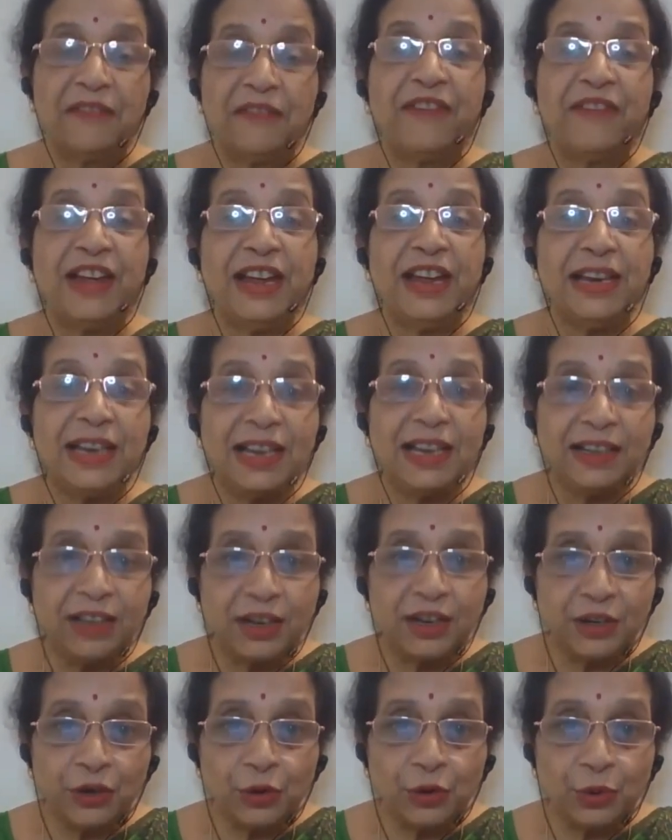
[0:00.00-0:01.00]
Veiling
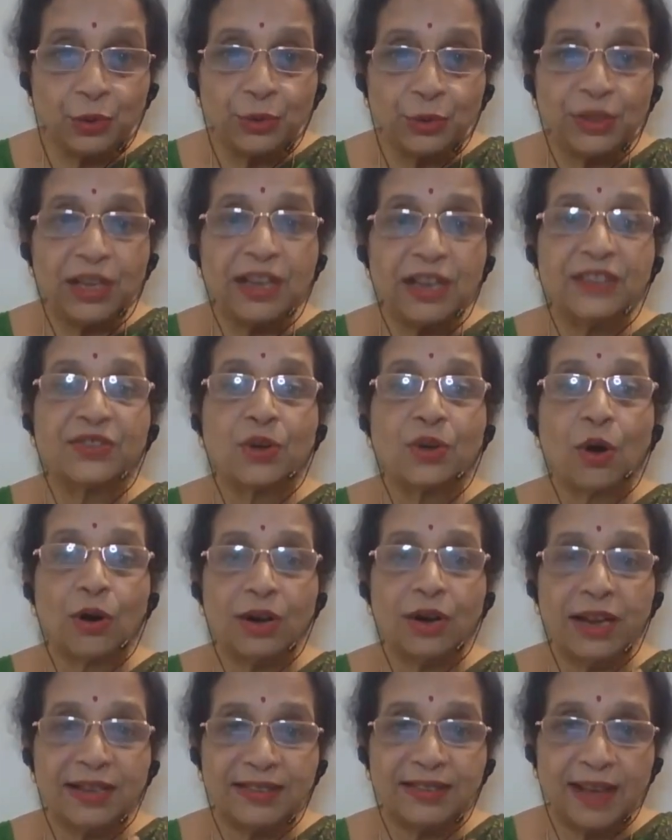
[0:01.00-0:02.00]
the truth is
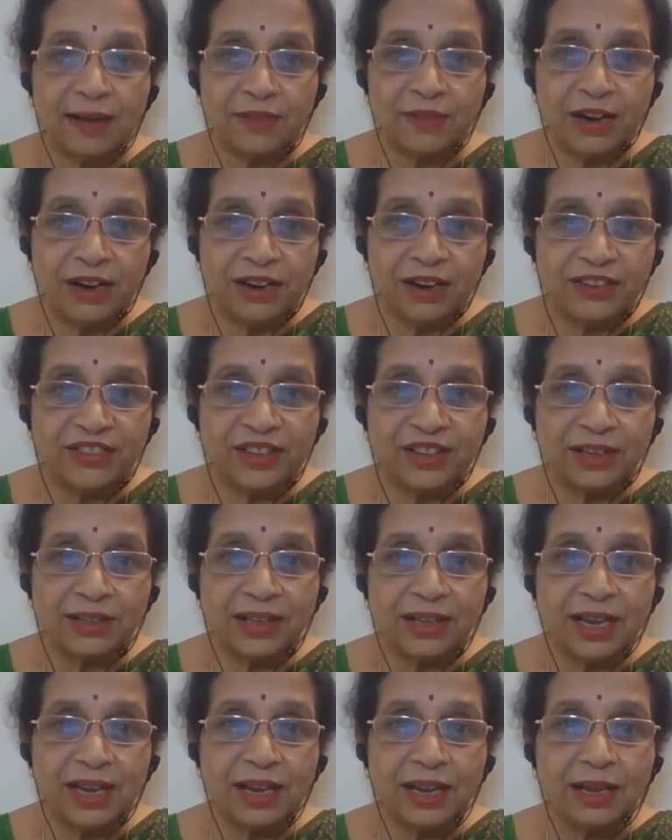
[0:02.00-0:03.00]
called as Avarana
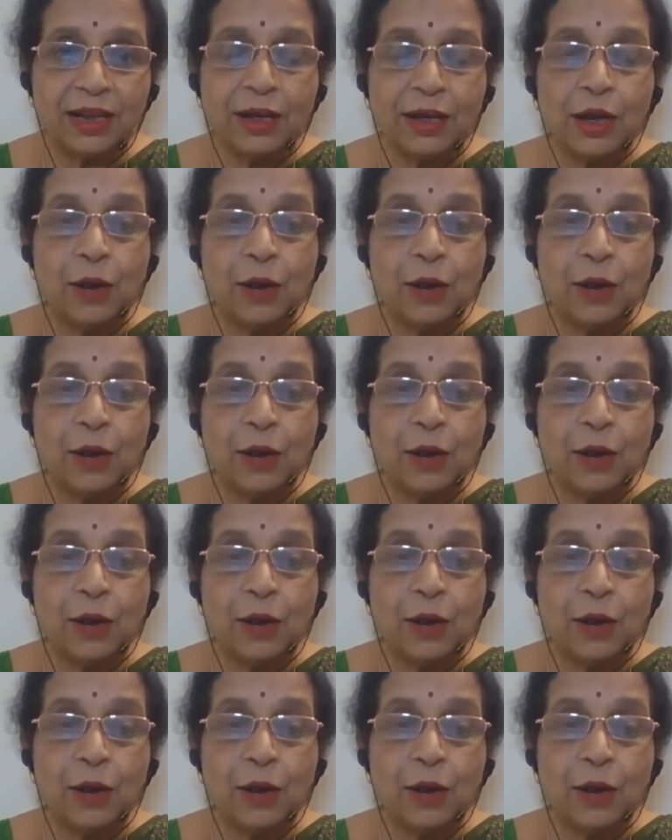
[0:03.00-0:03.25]
Shakti.